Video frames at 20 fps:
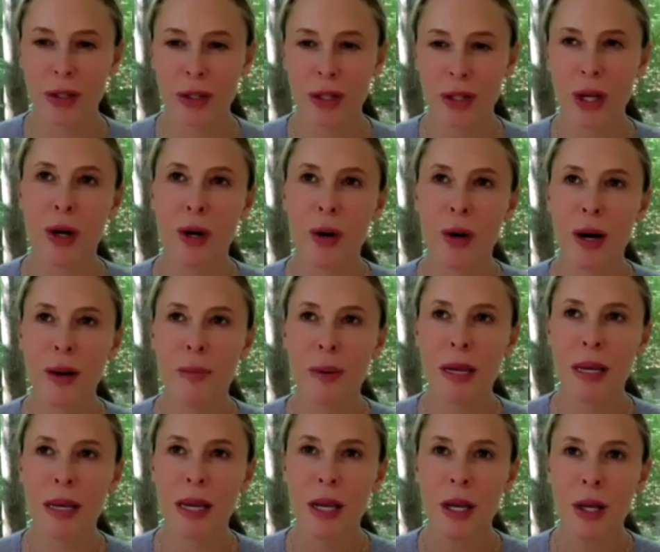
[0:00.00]
know? I
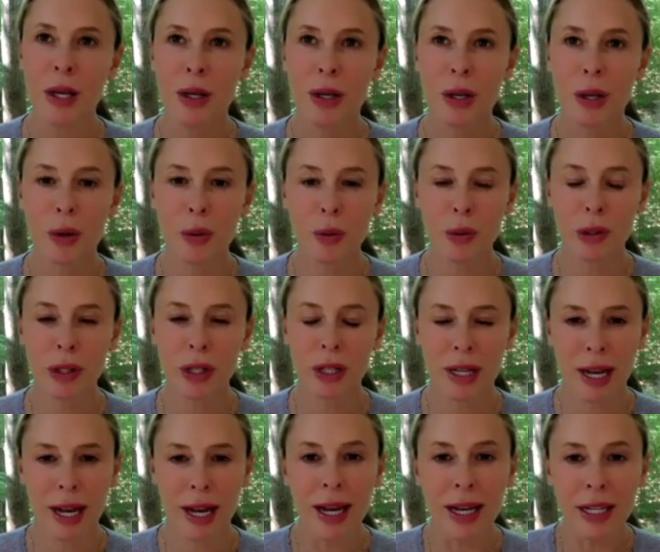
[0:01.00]
mean, you were
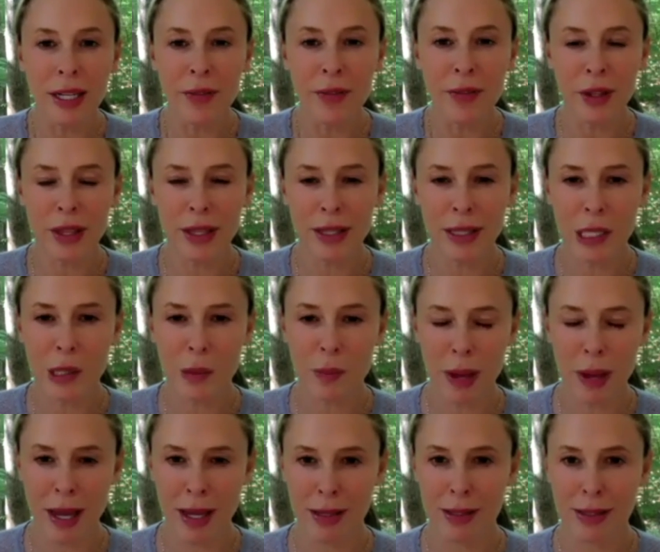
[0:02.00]
kind of in the
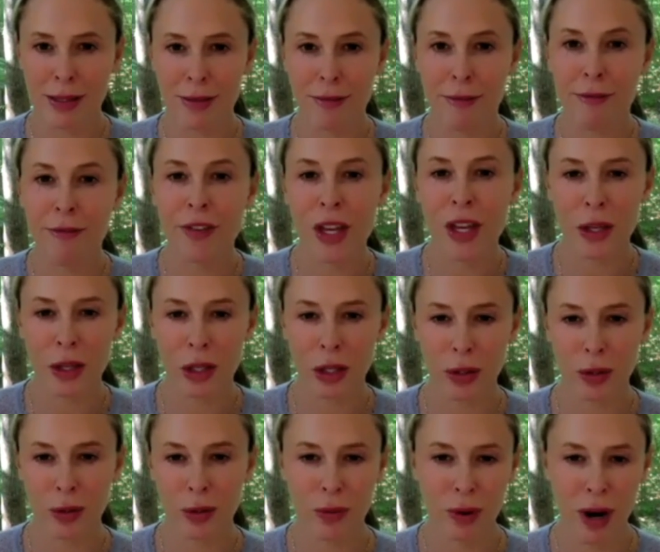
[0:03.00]
space
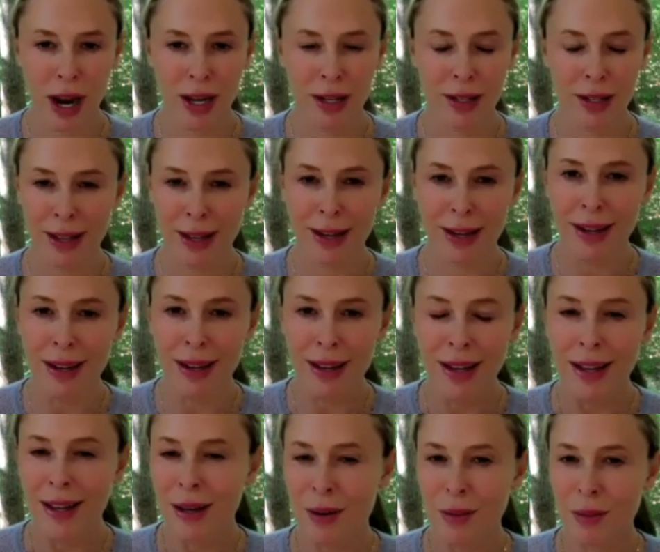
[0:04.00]
field, right?
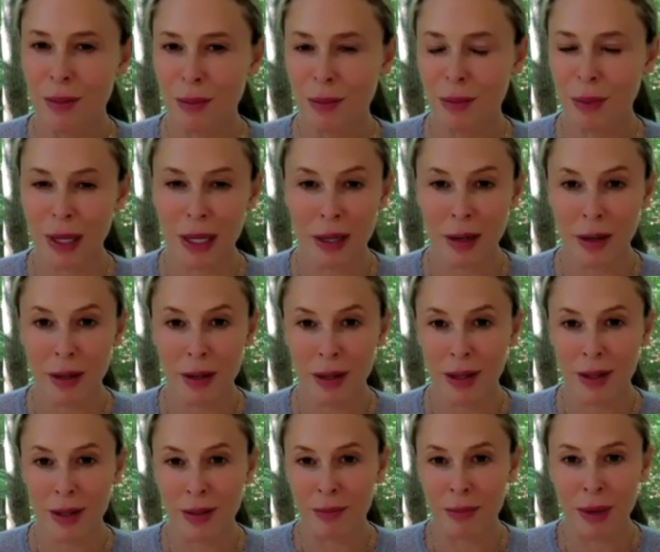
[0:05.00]
But
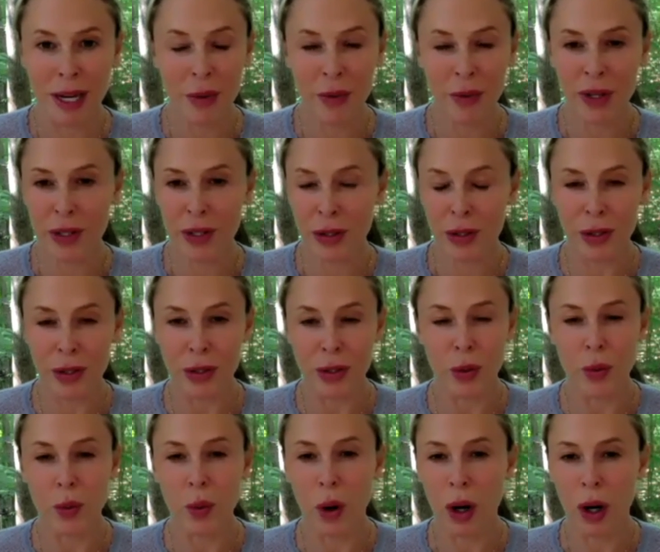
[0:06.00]
many researchers
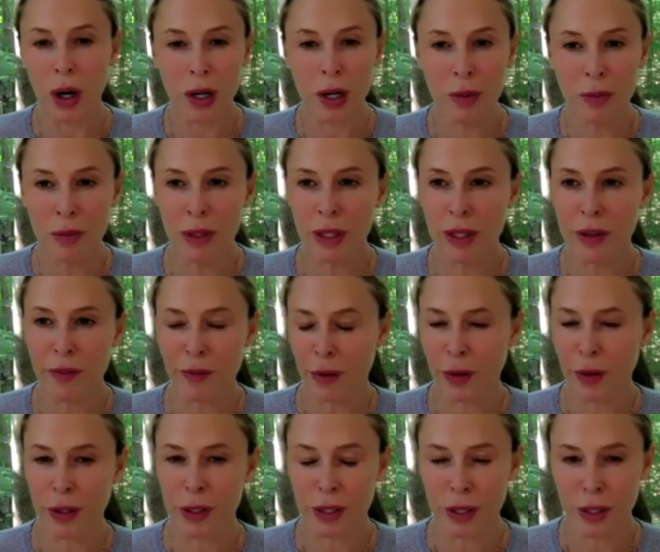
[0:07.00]
who aren't really
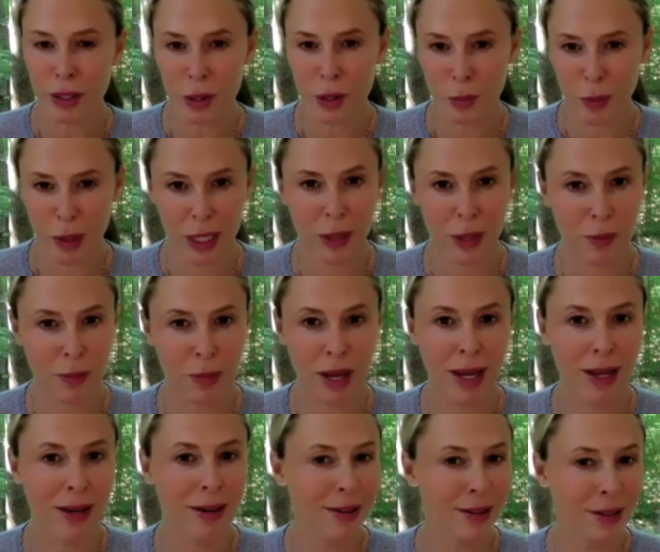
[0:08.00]
focused on space
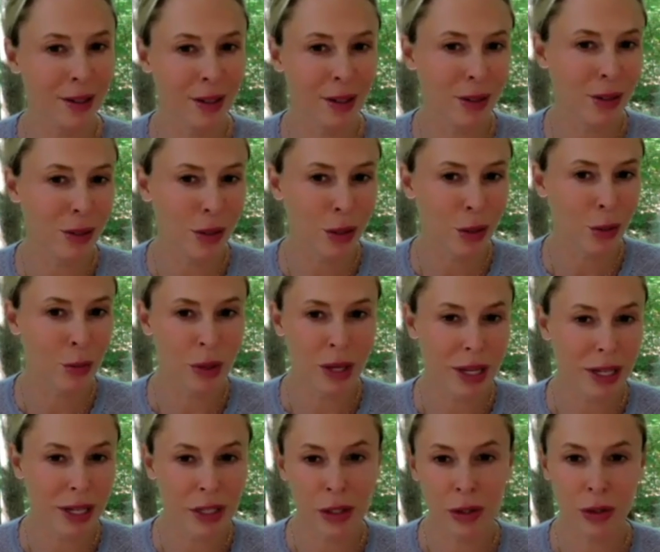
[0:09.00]
might also be
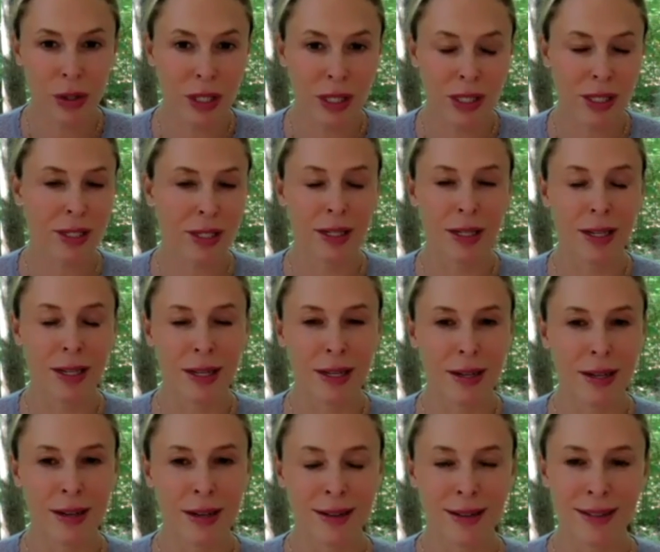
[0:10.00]
interested
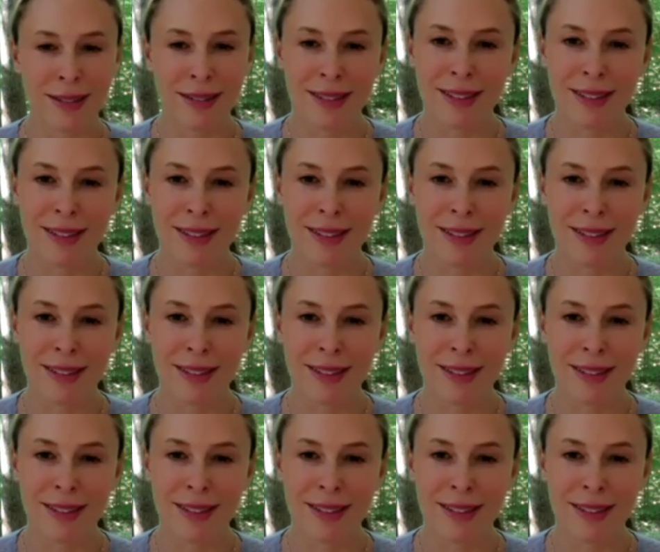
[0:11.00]
in